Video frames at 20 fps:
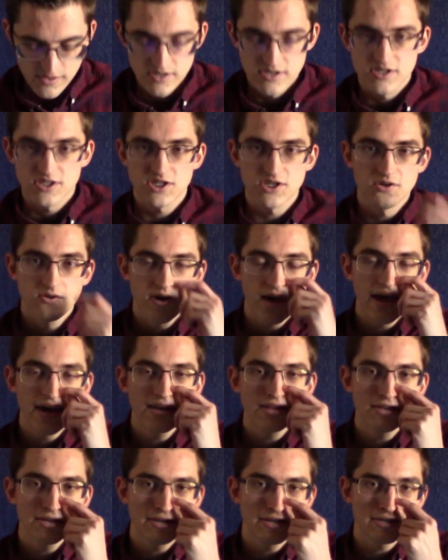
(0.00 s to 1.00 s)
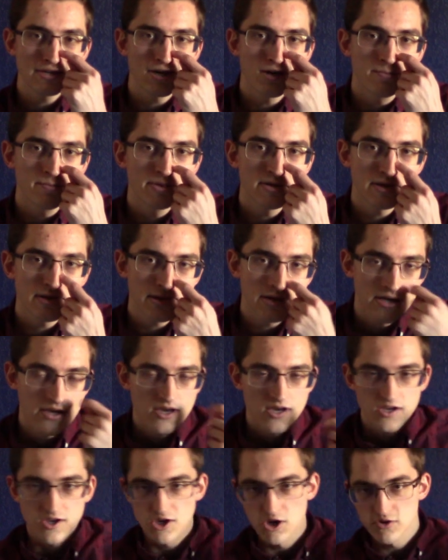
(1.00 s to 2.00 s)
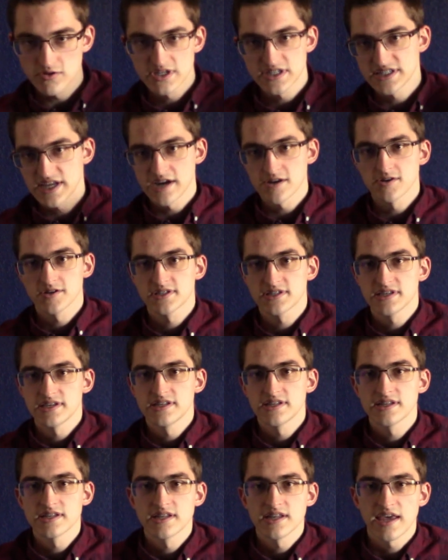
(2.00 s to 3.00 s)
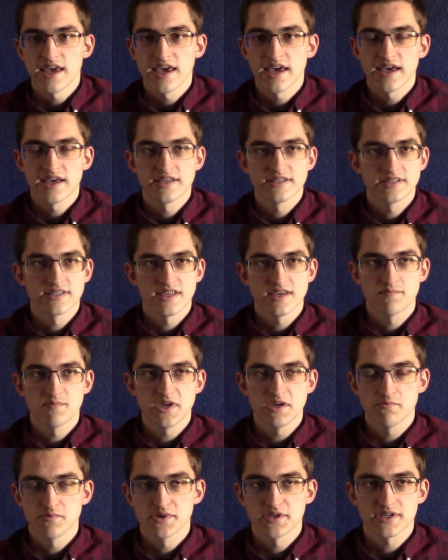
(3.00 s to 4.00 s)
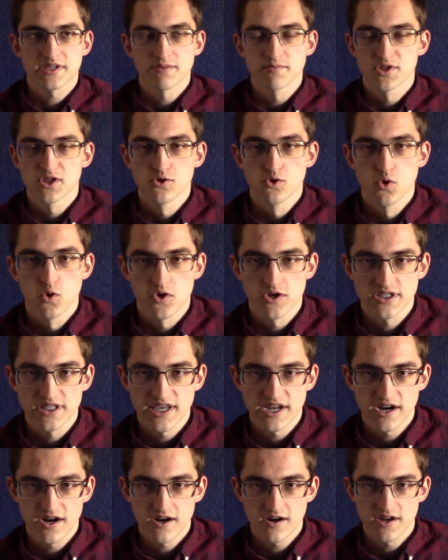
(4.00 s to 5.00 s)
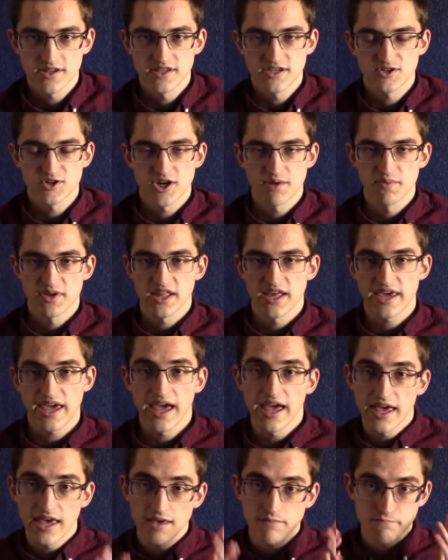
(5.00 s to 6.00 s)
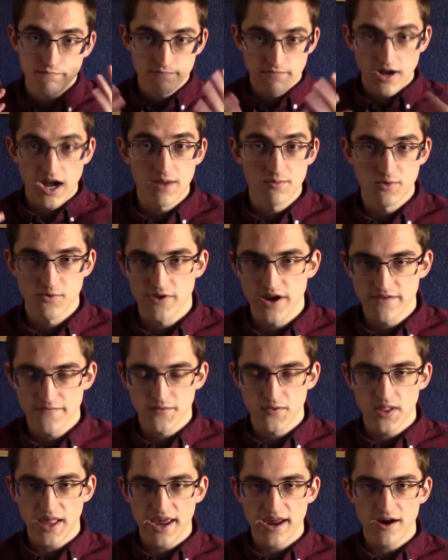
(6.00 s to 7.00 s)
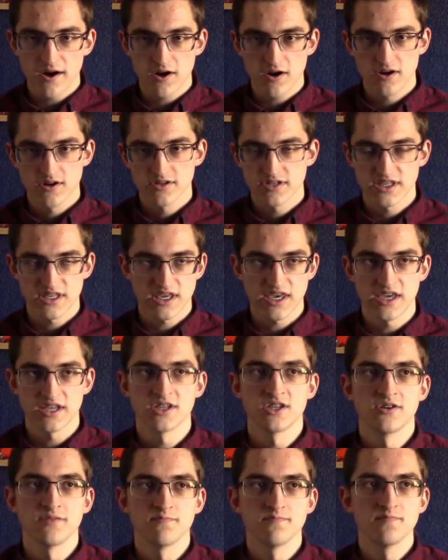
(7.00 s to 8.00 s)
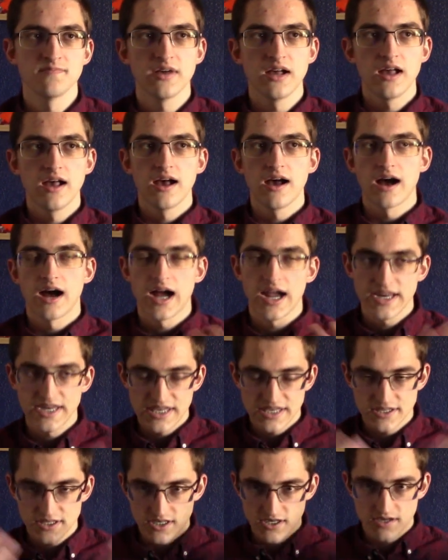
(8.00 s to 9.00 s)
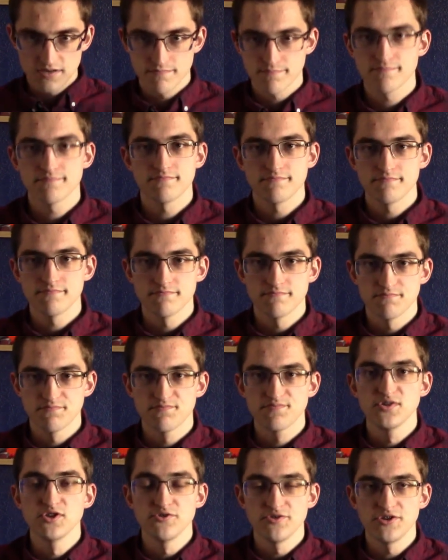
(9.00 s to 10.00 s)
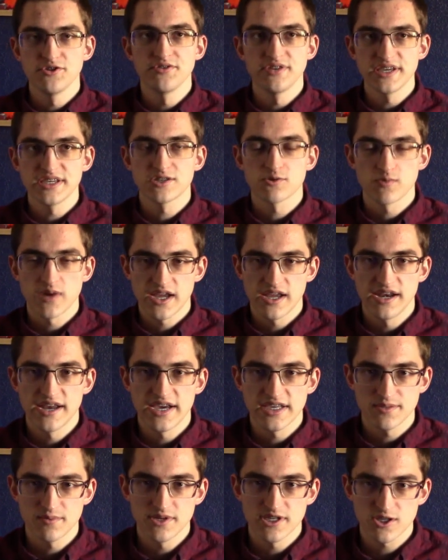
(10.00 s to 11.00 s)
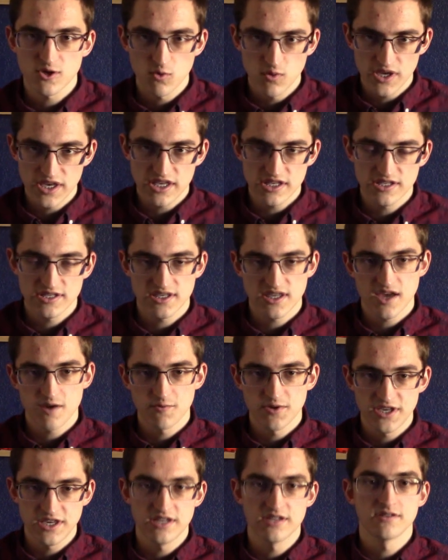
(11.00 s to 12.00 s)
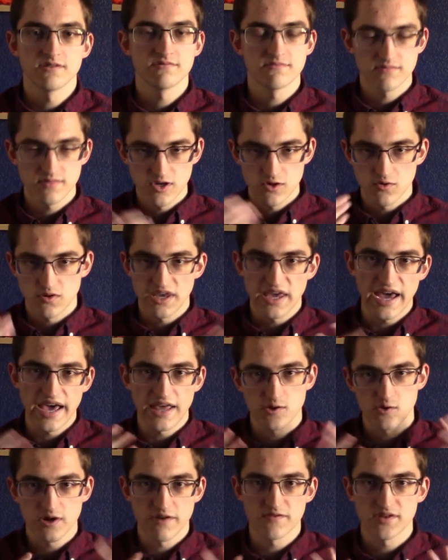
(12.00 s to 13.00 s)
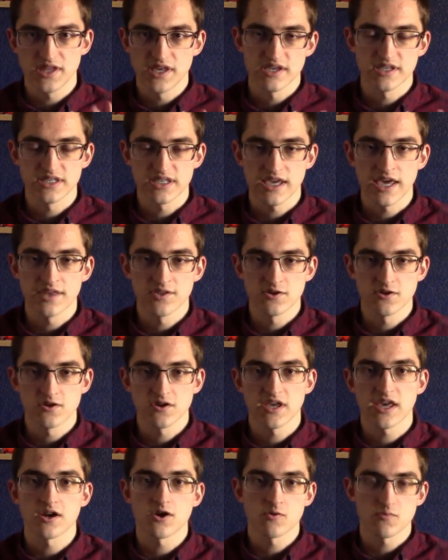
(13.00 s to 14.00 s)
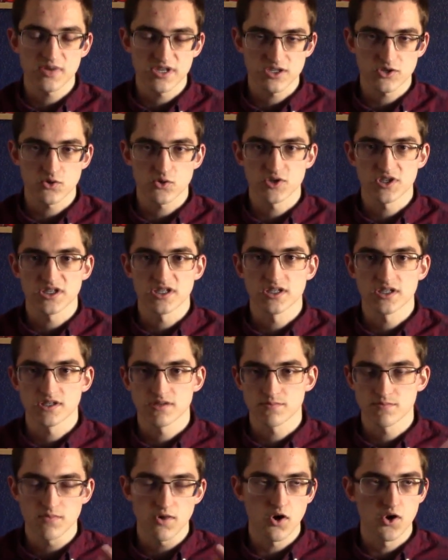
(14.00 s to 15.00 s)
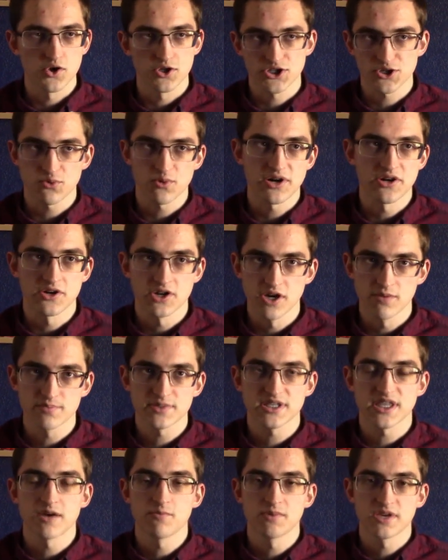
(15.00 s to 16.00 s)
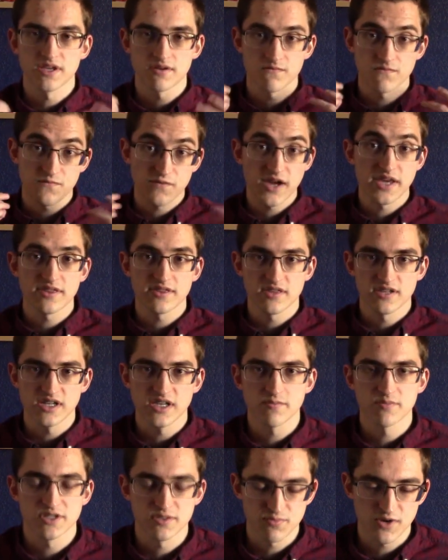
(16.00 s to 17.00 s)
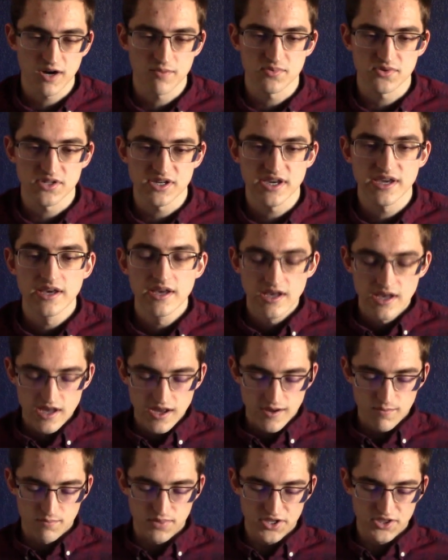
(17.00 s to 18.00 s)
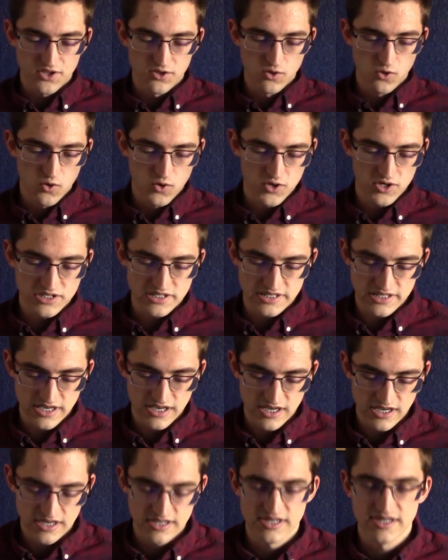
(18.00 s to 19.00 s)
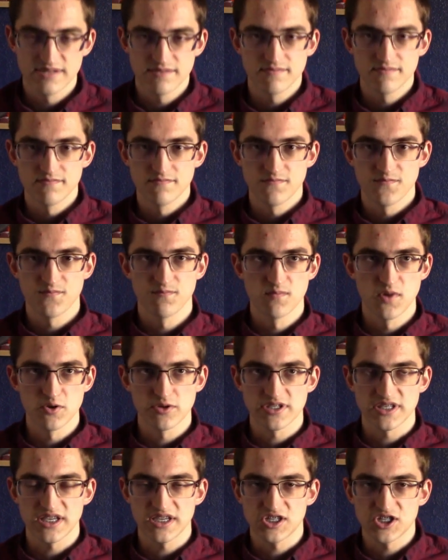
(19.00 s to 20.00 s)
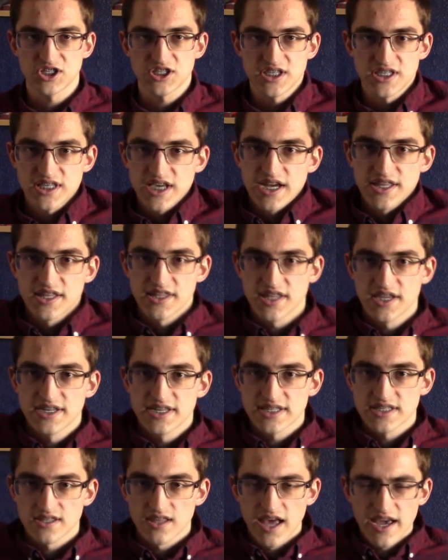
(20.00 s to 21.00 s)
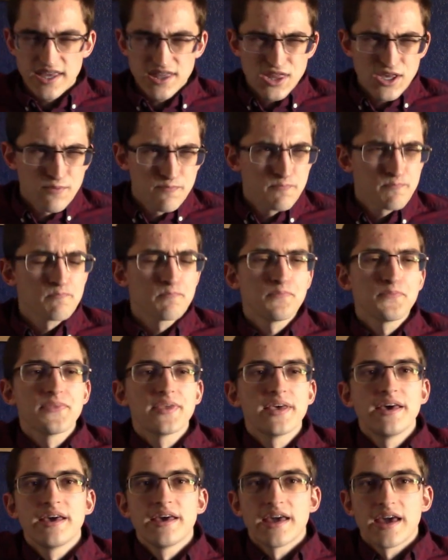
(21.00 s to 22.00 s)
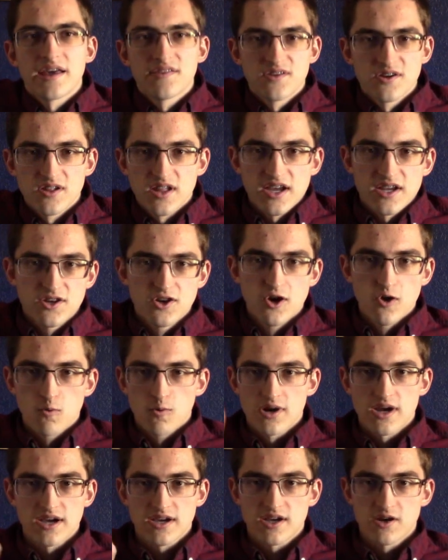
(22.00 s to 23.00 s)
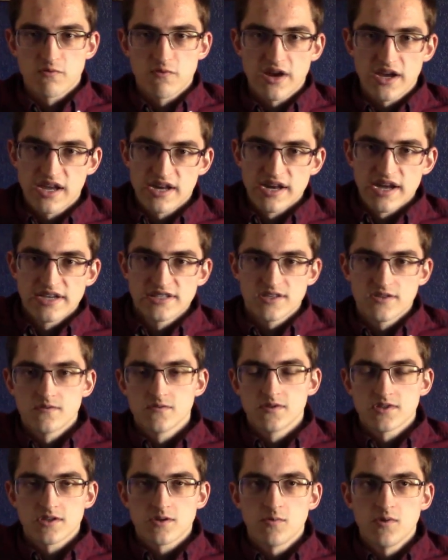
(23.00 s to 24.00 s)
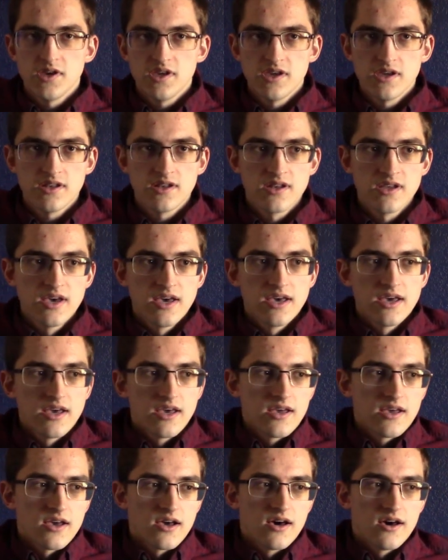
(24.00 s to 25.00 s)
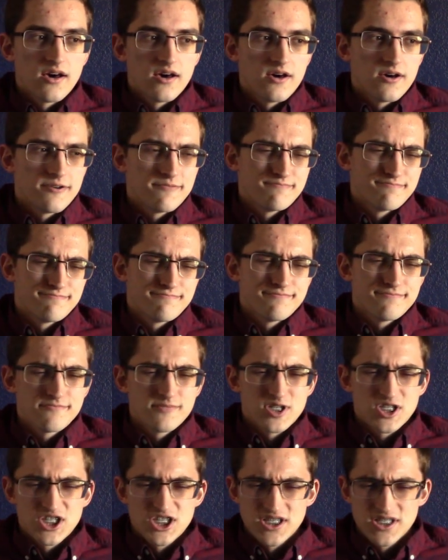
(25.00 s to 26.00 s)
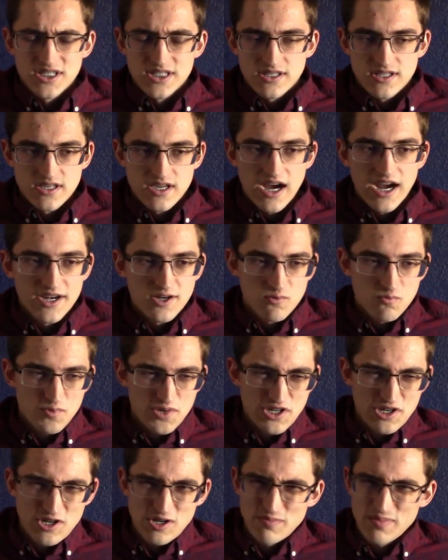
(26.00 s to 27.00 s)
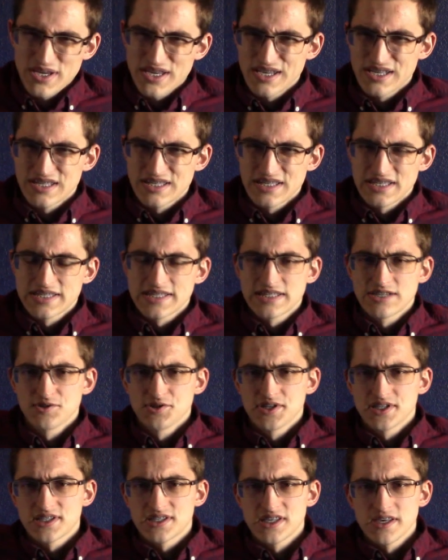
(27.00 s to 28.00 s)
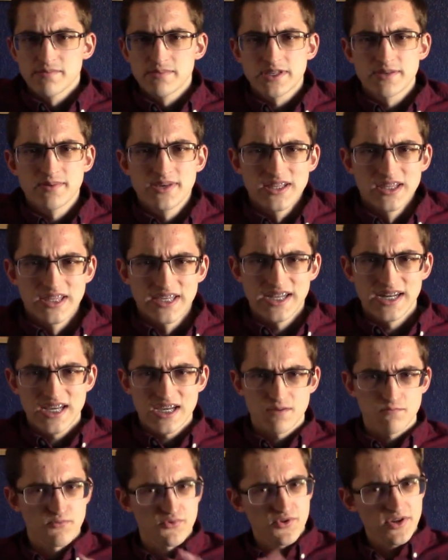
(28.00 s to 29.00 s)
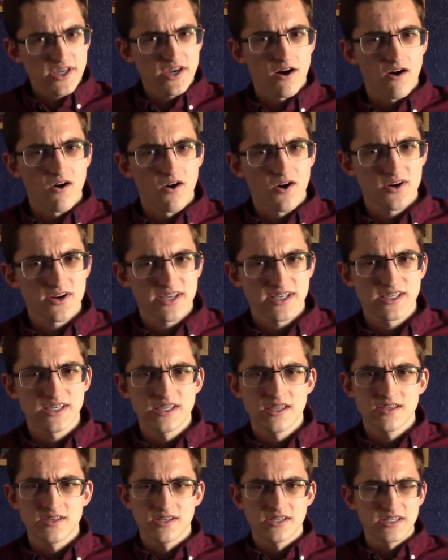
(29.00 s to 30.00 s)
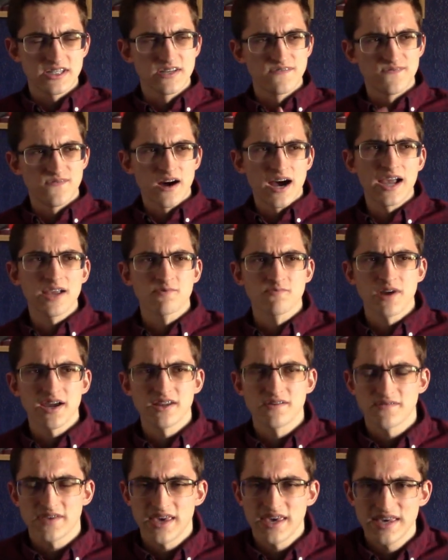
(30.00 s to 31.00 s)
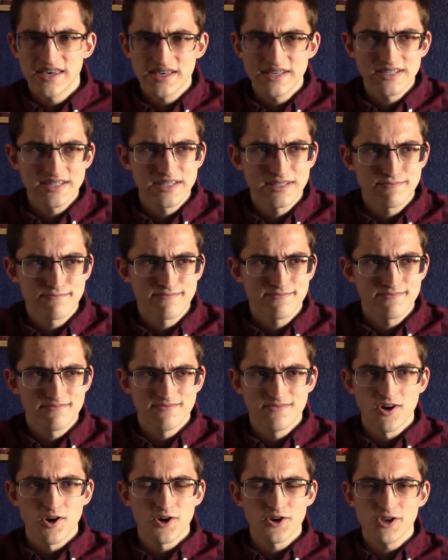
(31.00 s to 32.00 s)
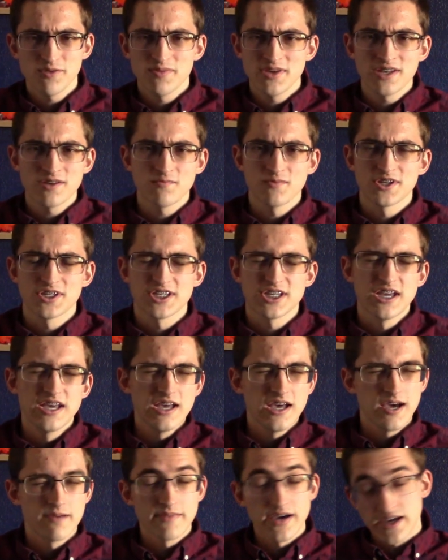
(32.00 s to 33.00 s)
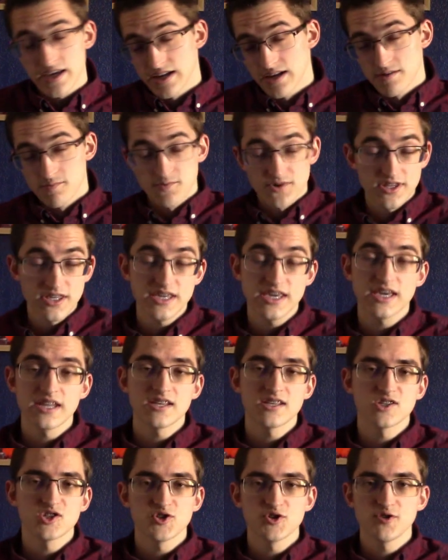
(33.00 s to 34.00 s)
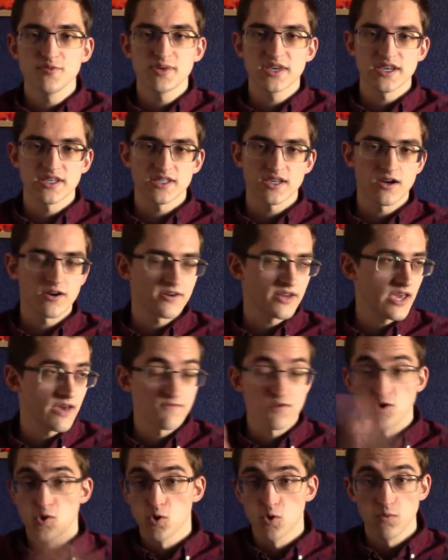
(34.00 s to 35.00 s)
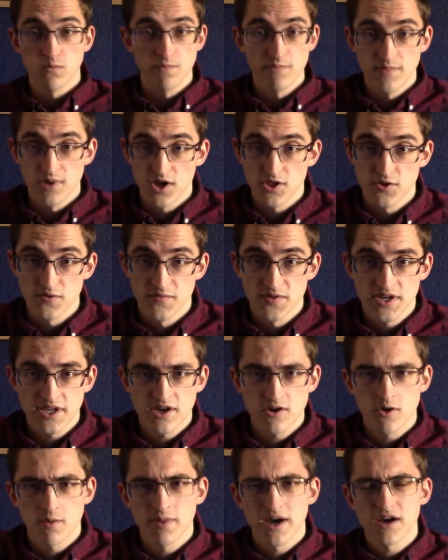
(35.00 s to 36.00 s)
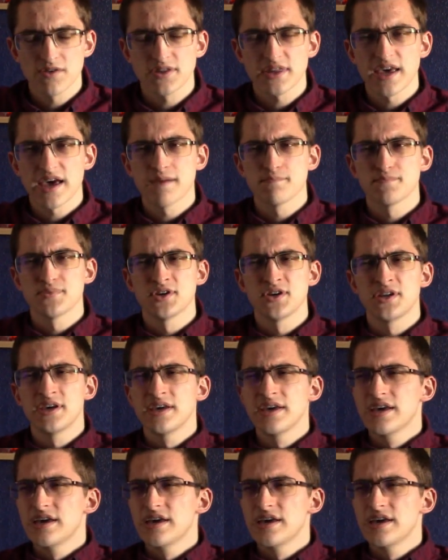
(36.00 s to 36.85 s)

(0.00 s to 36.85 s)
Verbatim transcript: So Aelin and company go to Terrasen, and they meet with some of the lords there, and they try to be like, hey, I'm the rightful heir to the kingdom, I need to, you need to recognize me as queen so that we can, you know, gather everything together, get our resources all squared up so that we can fight the demons properly. But the lords mostly just decide that they dislike them, and they're like, no, we're not going to recognize you as queen, which is kind of weird because this series seems to be leaning pretty hard into the divine right of kings argument, which I'm not going to really get into because I already have a whole other video about that, but